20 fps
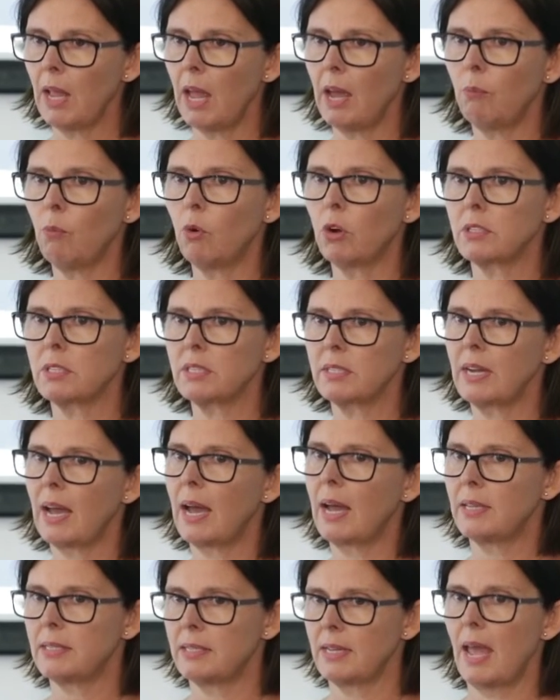And what
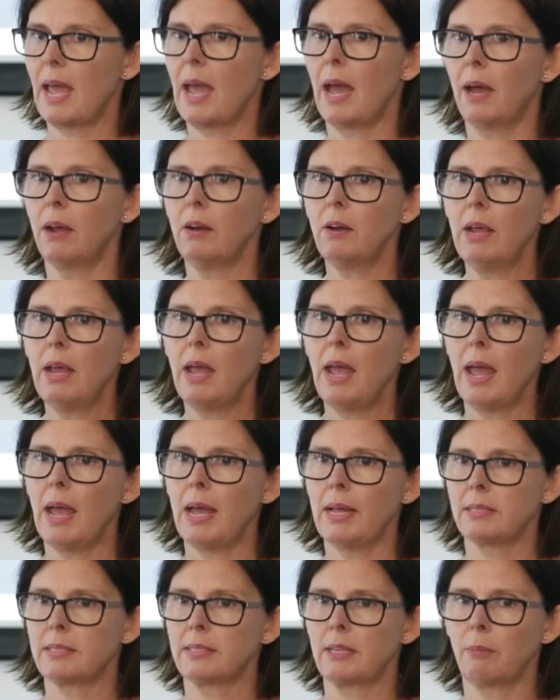starts out
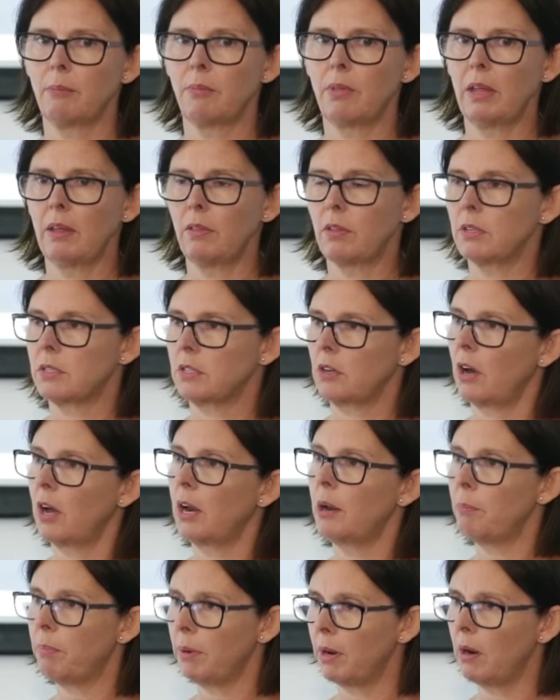as something that's
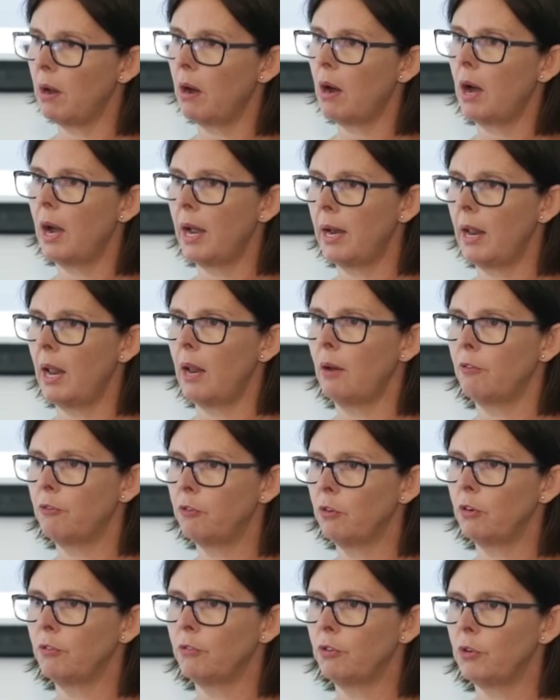kind of benign and
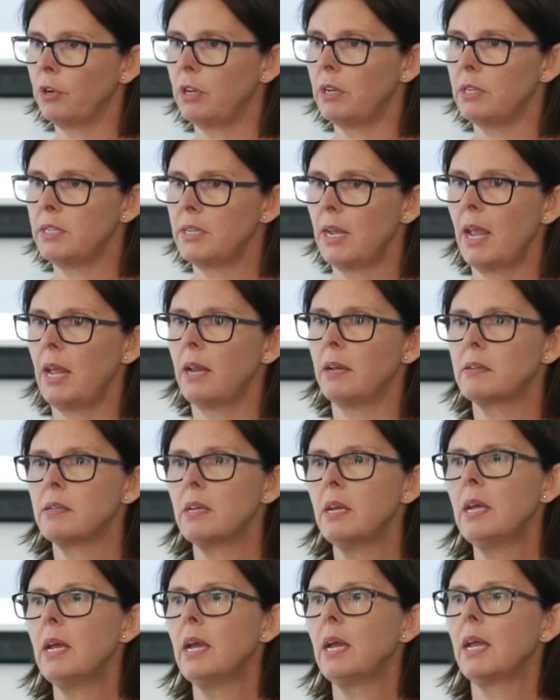full of good intent